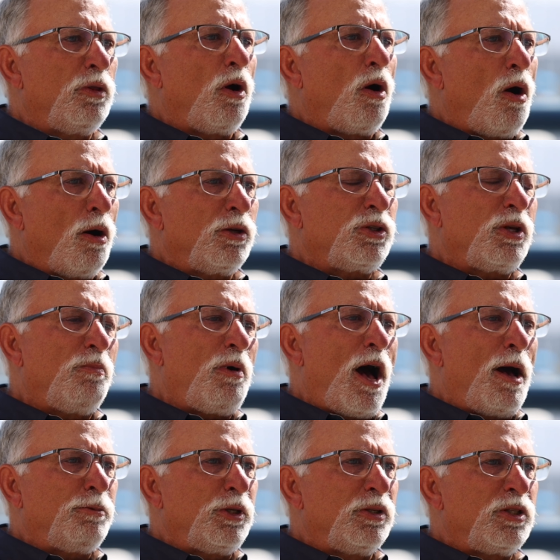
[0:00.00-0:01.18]
There are some
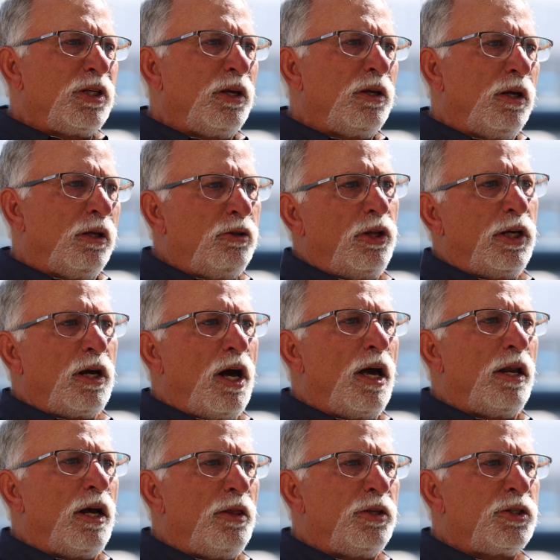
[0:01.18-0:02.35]
options you can click
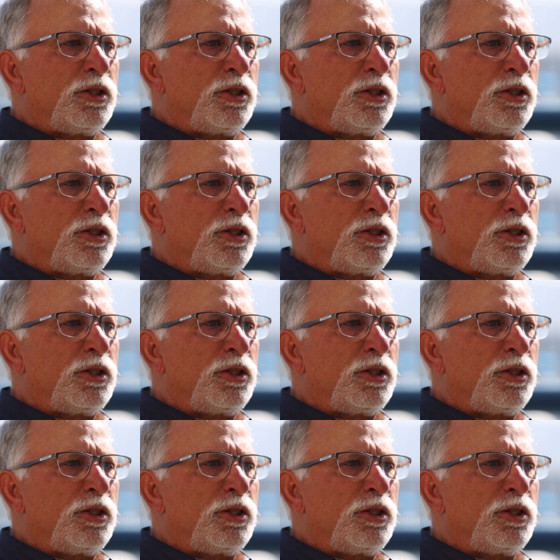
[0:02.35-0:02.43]
on the